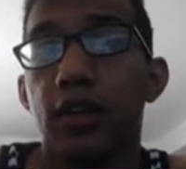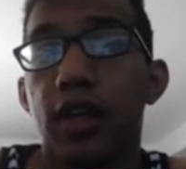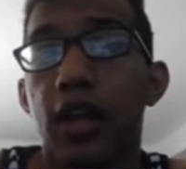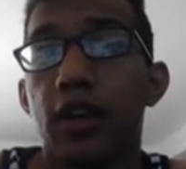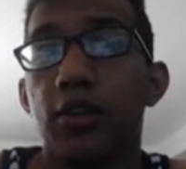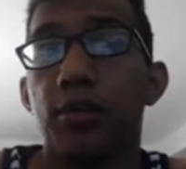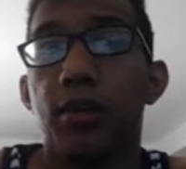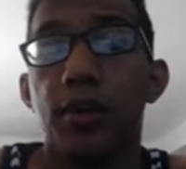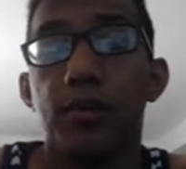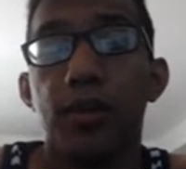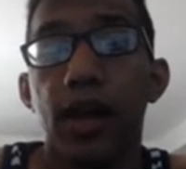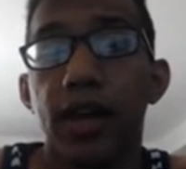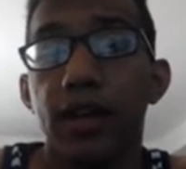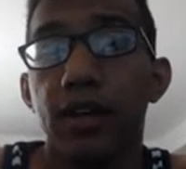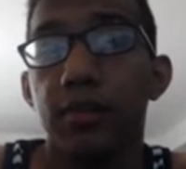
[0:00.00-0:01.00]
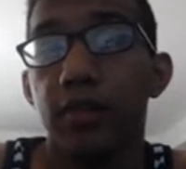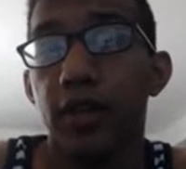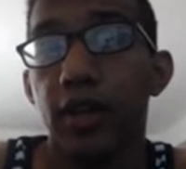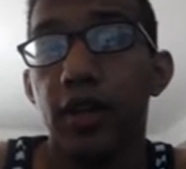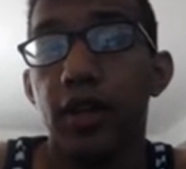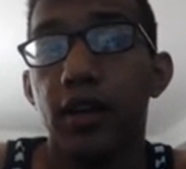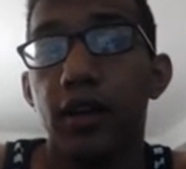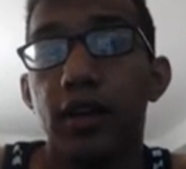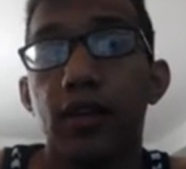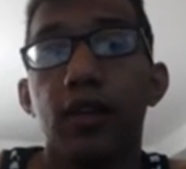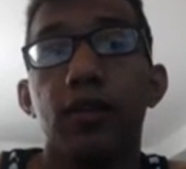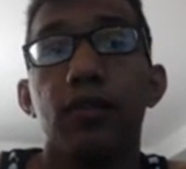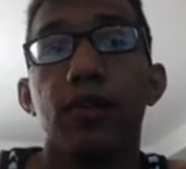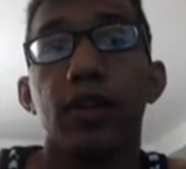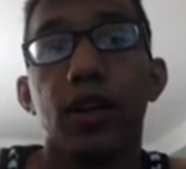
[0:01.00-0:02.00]
and you put it back into play,
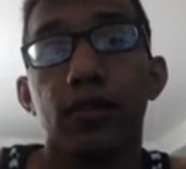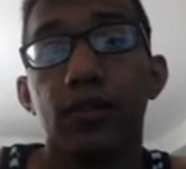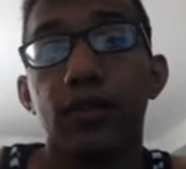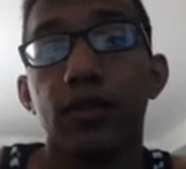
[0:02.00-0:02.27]
recovered.